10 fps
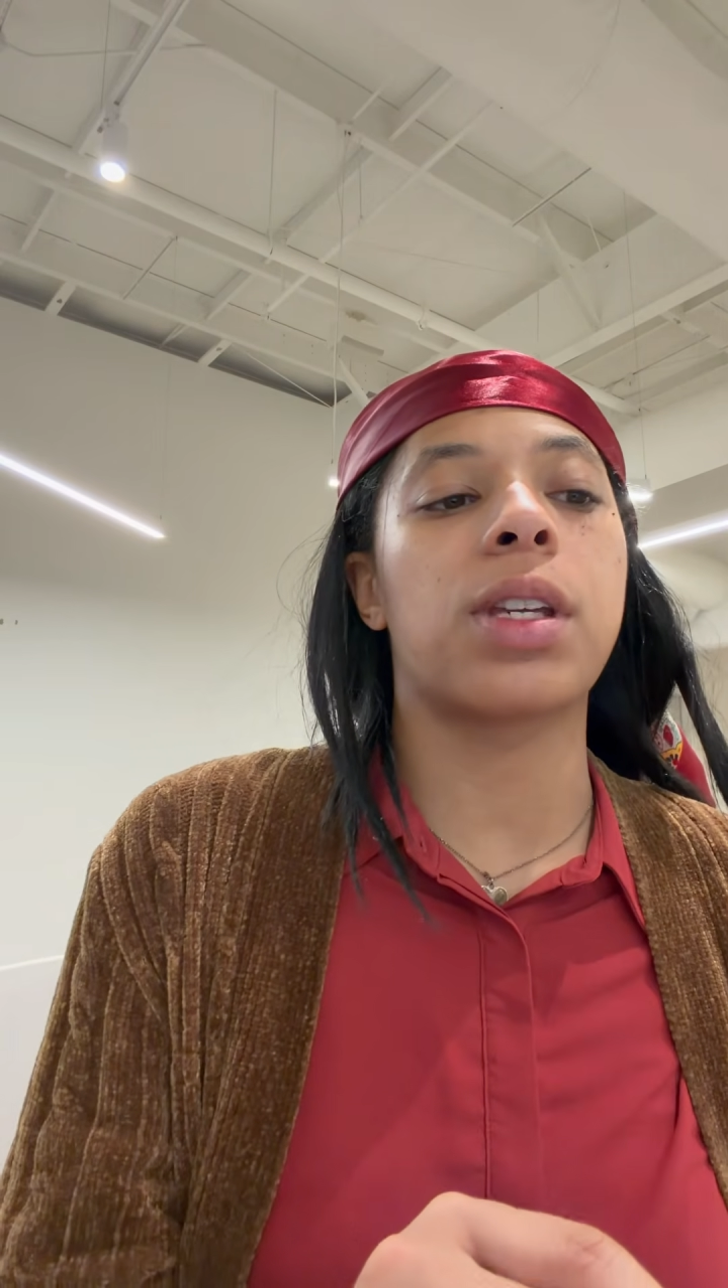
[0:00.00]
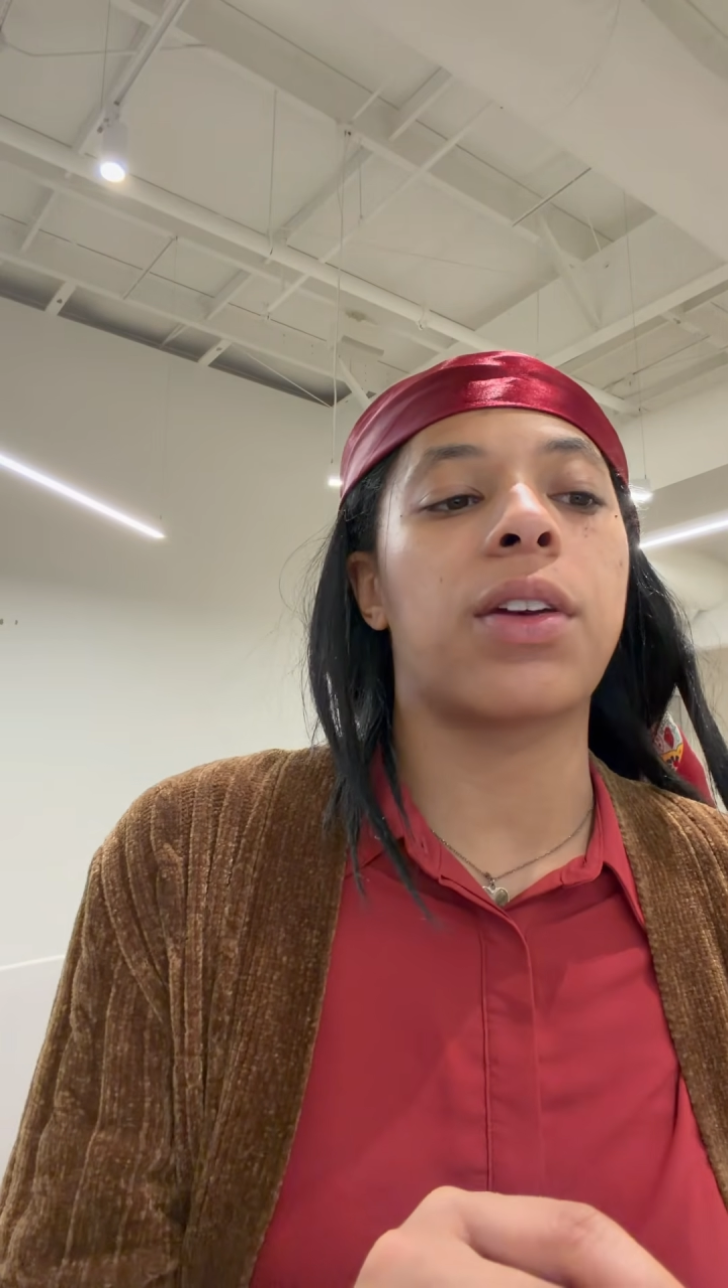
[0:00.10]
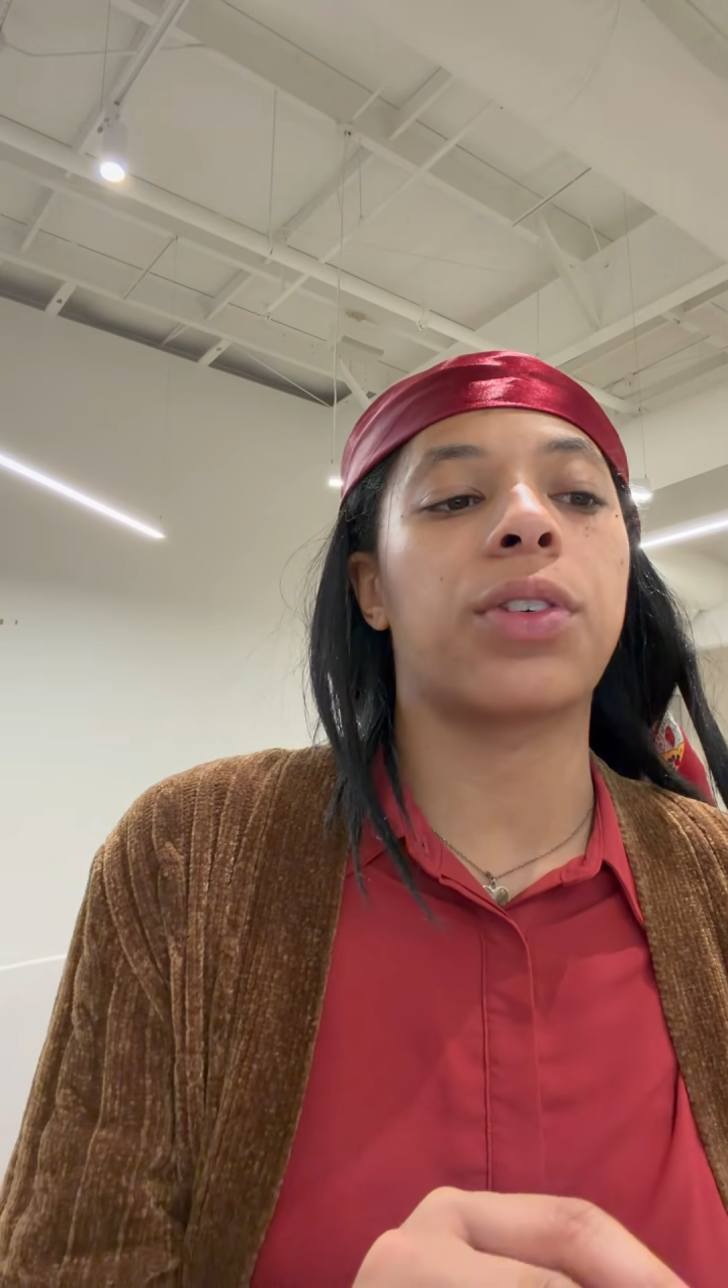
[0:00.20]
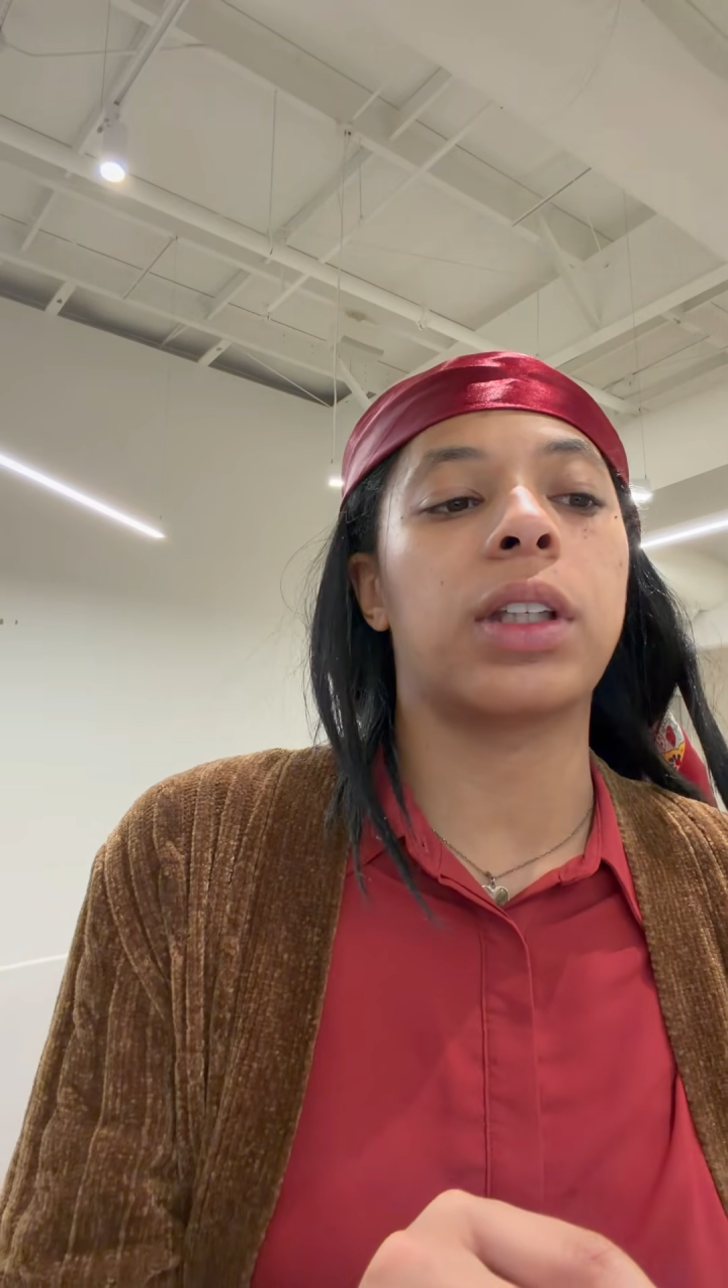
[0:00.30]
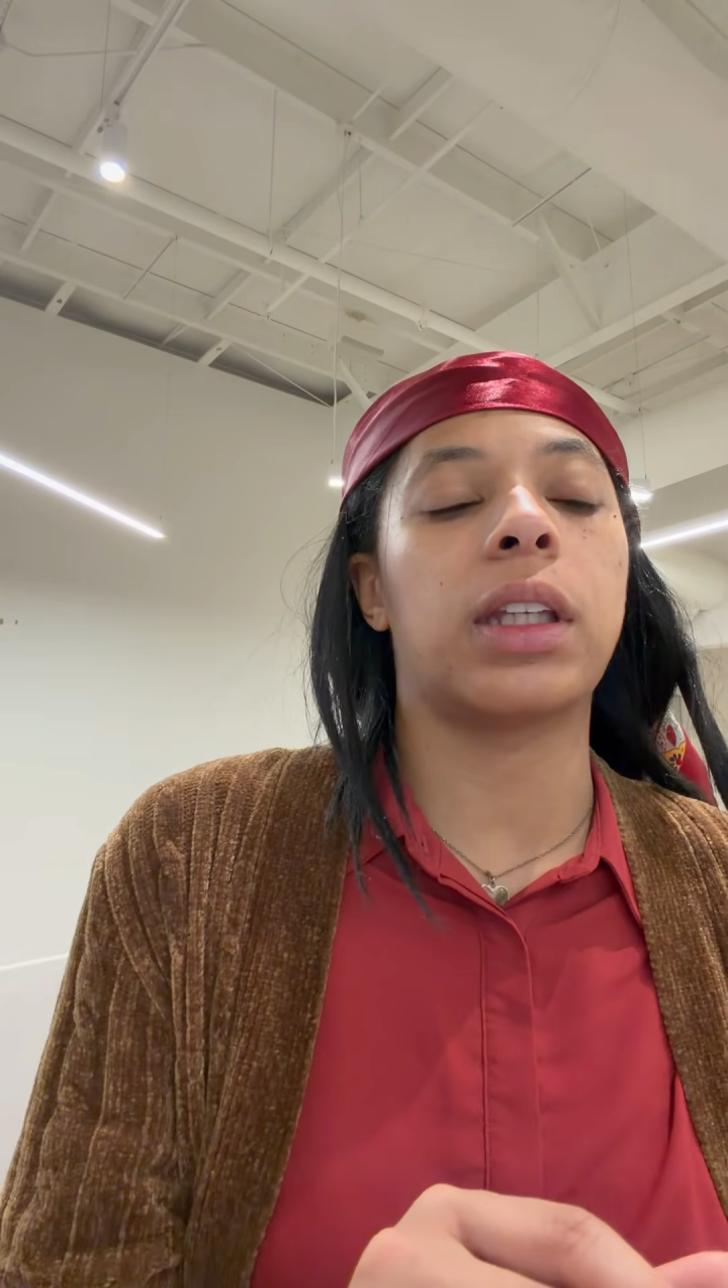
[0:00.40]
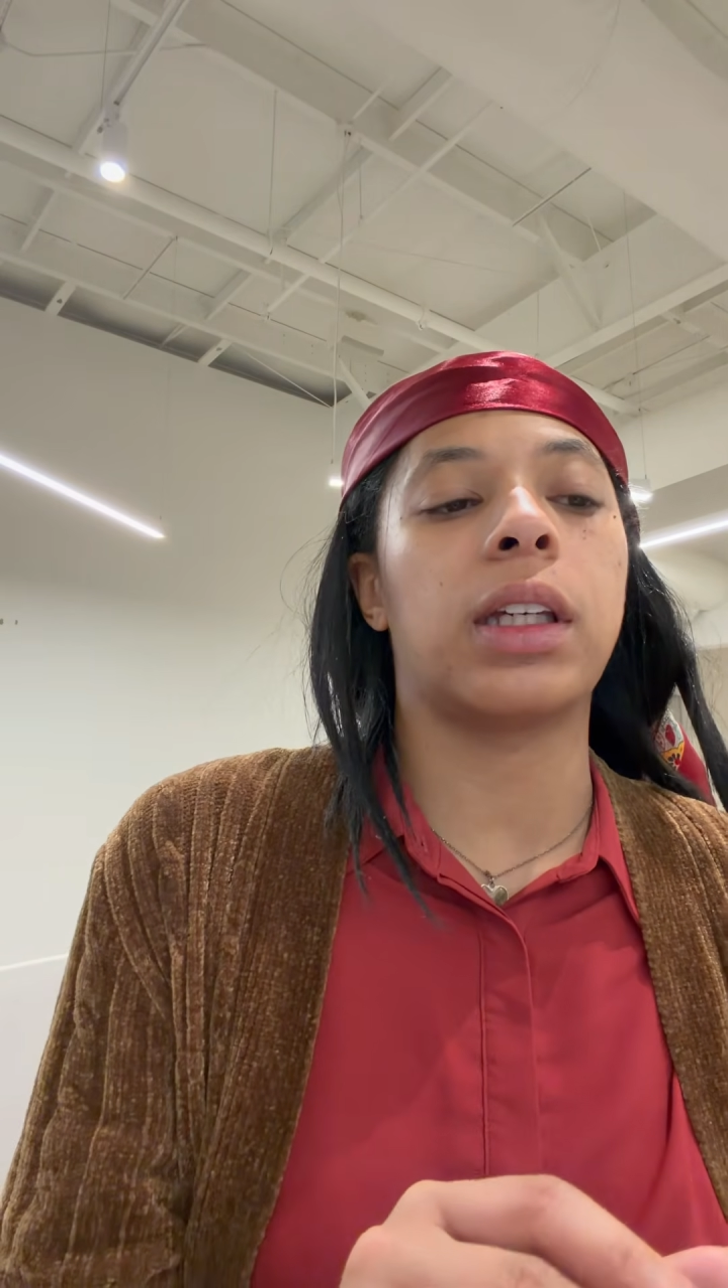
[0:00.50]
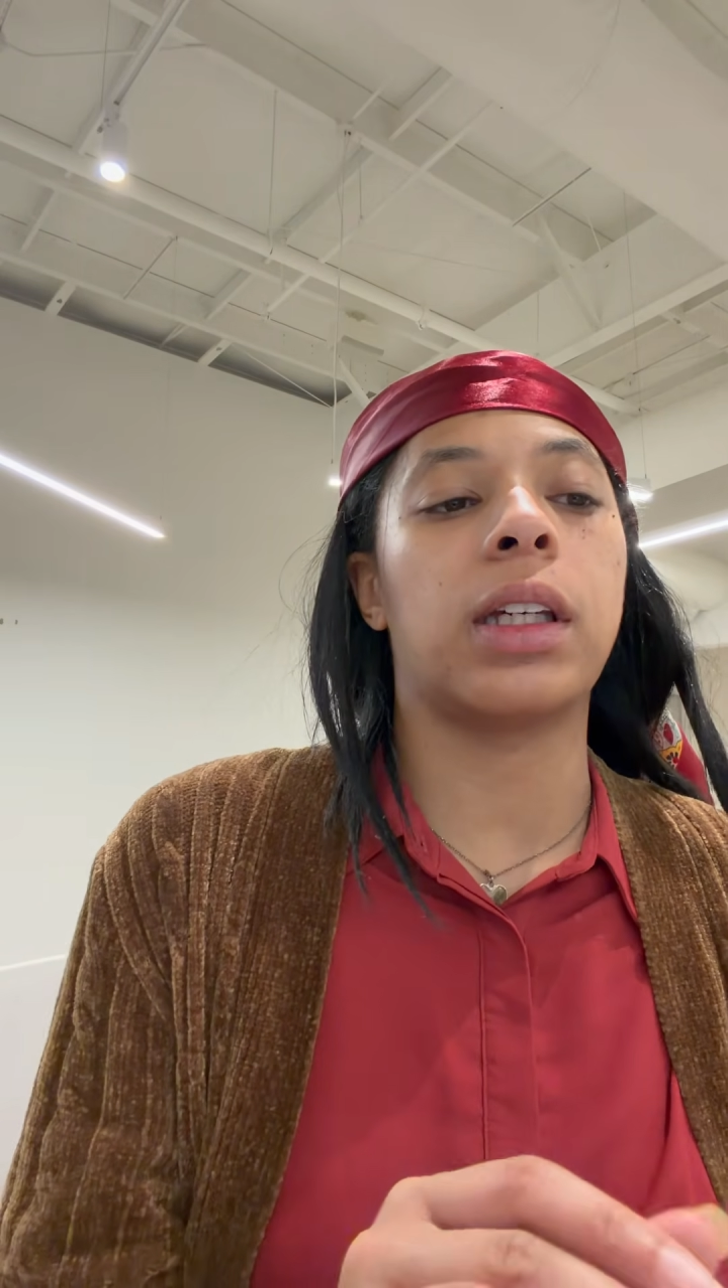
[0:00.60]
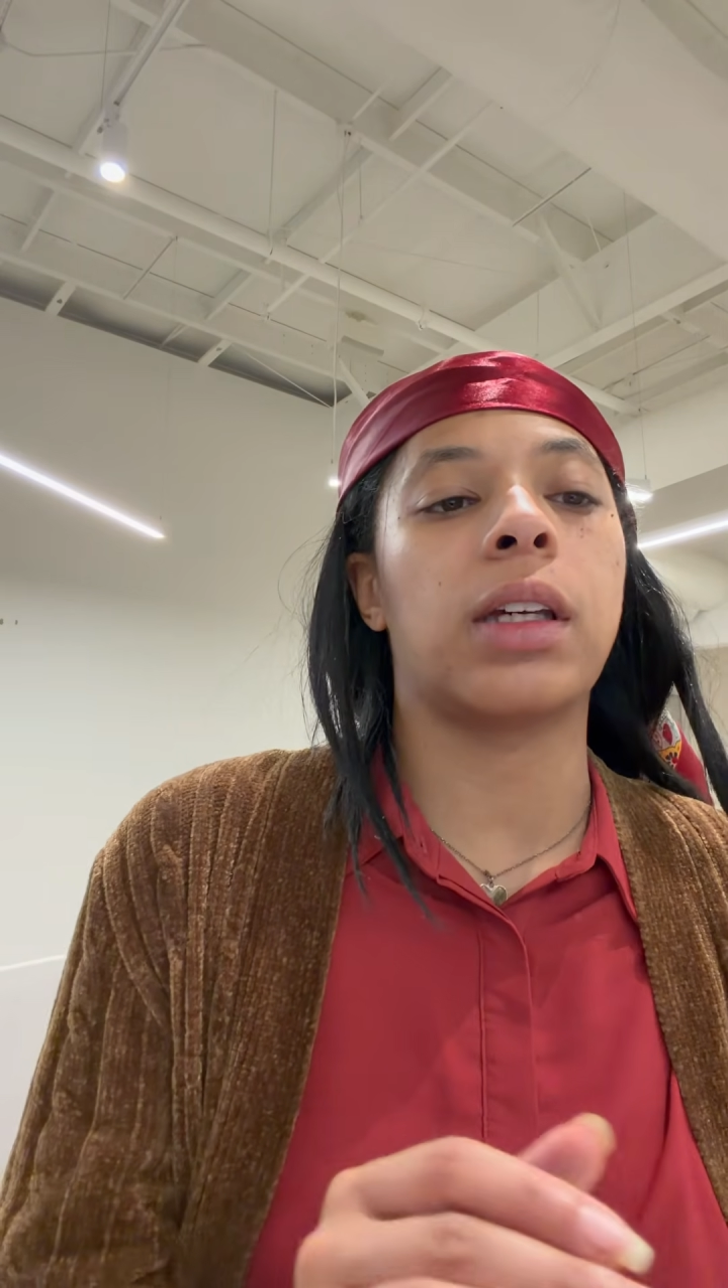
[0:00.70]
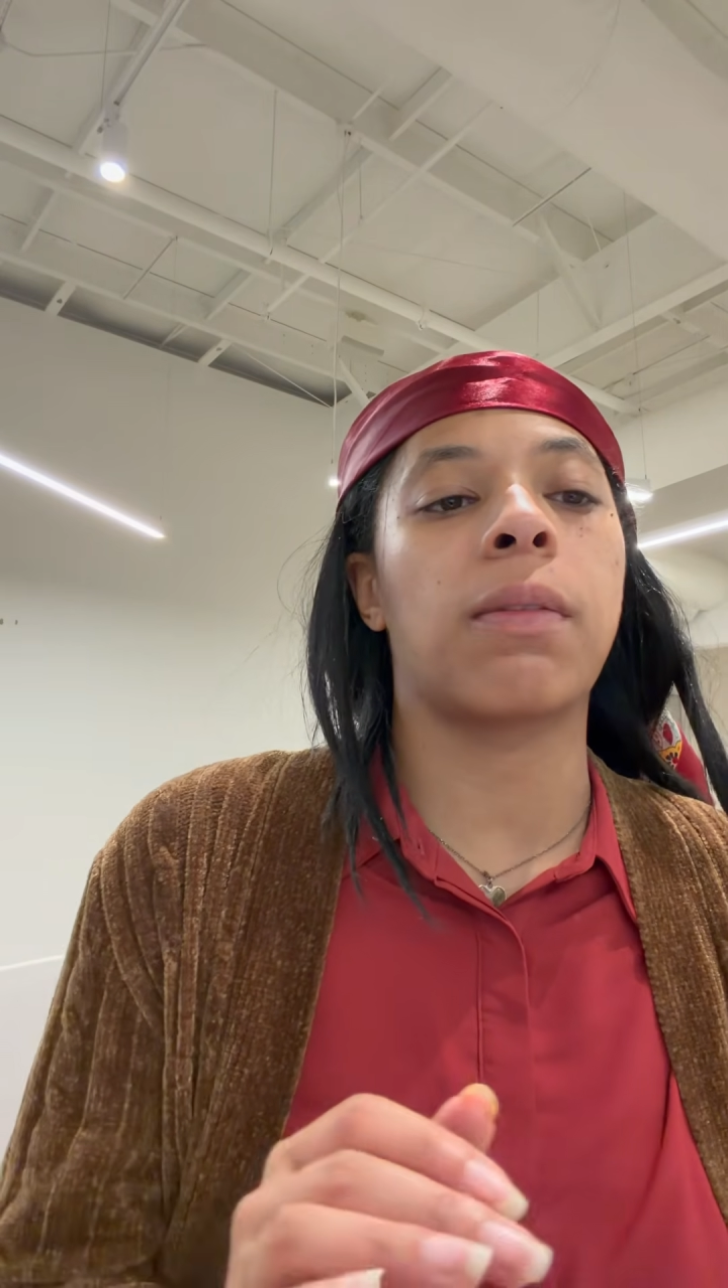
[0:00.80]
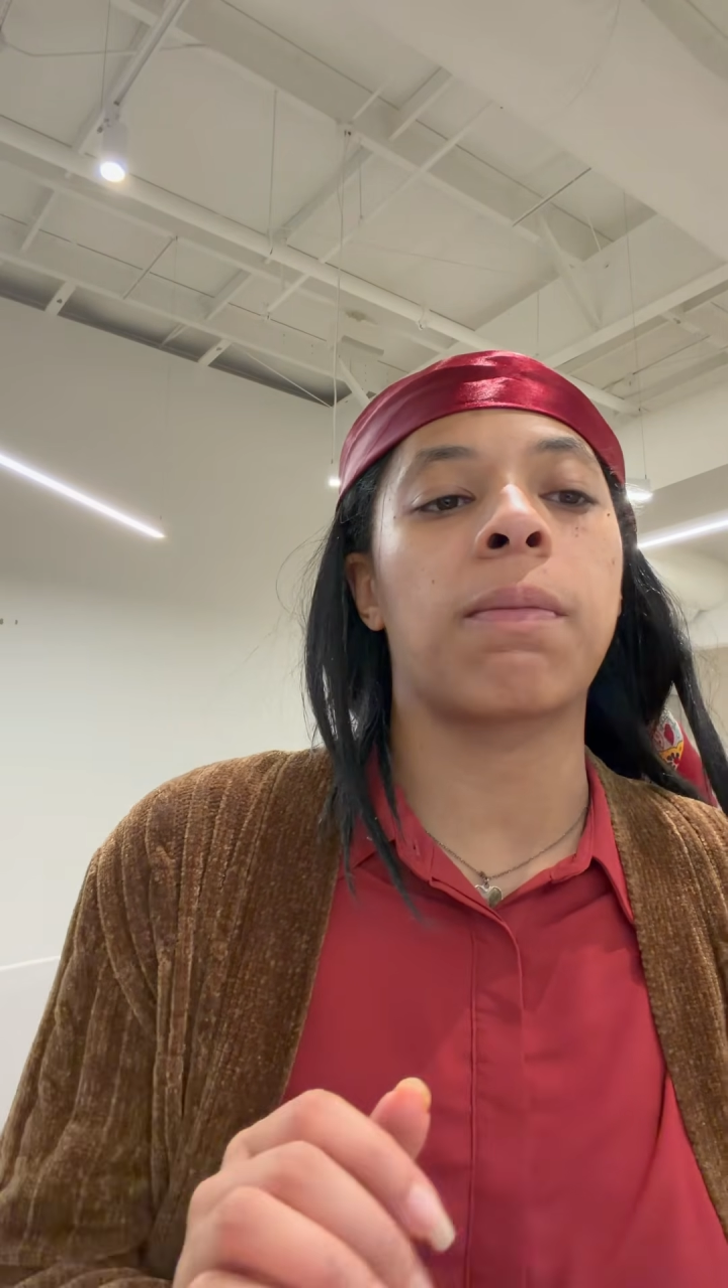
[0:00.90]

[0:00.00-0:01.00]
everything.